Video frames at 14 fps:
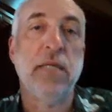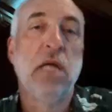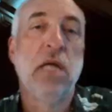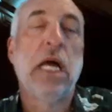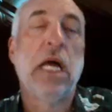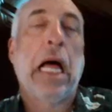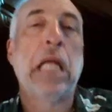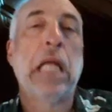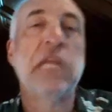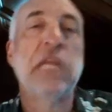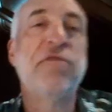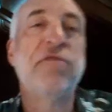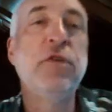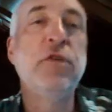All right,
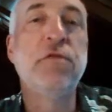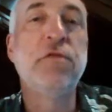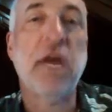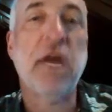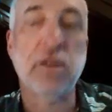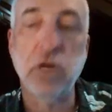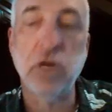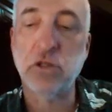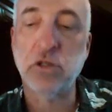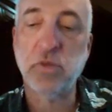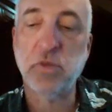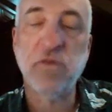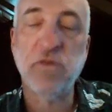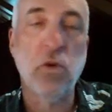well, a few final
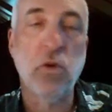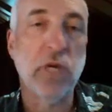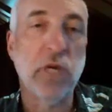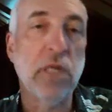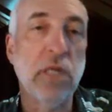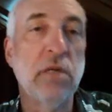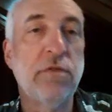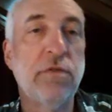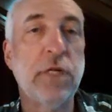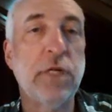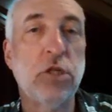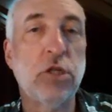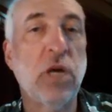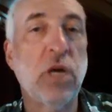notes before we
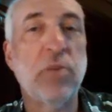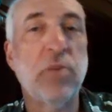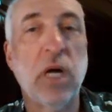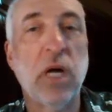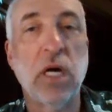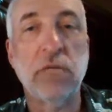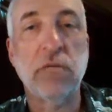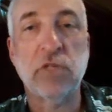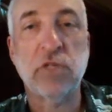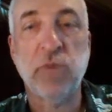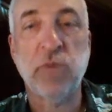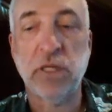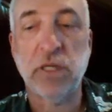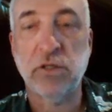finish up
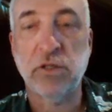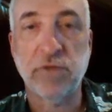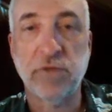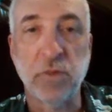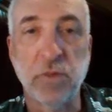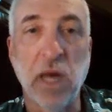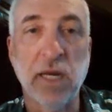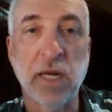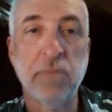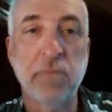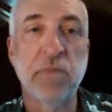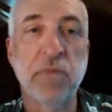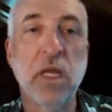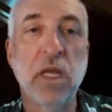on response surface
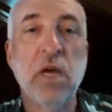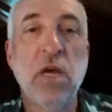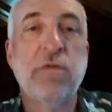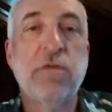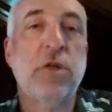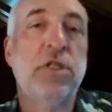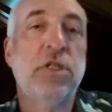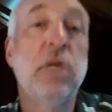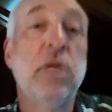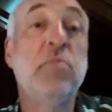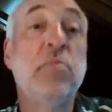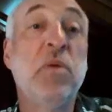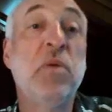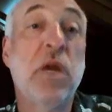modeling.
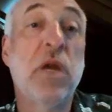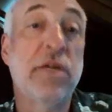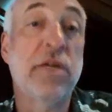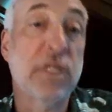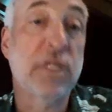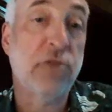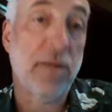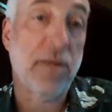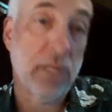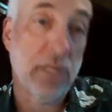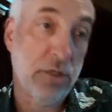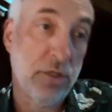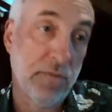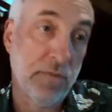First, beware of
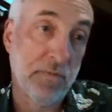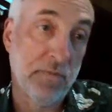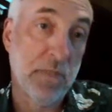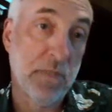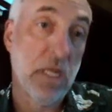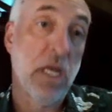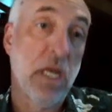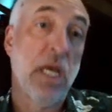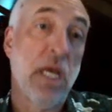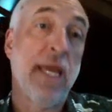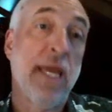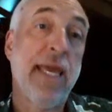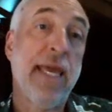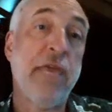extrapolation.
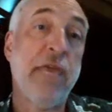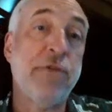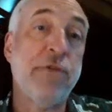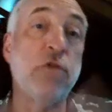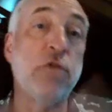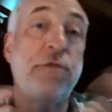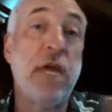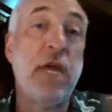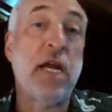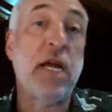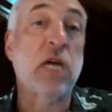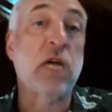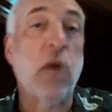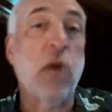If you
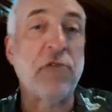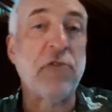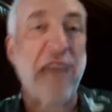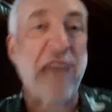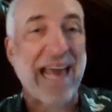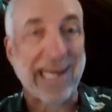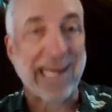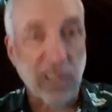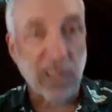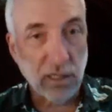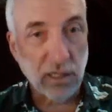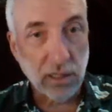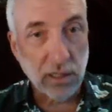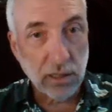fit a
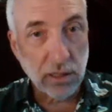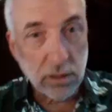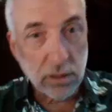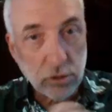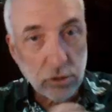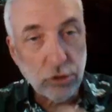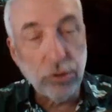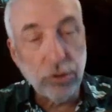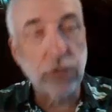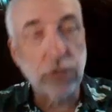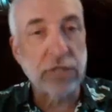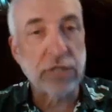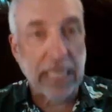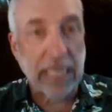quadratic
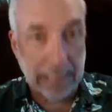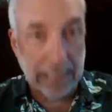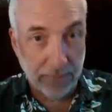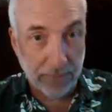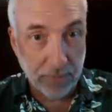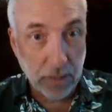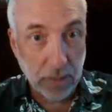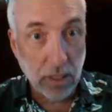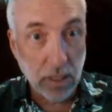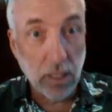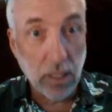to your data,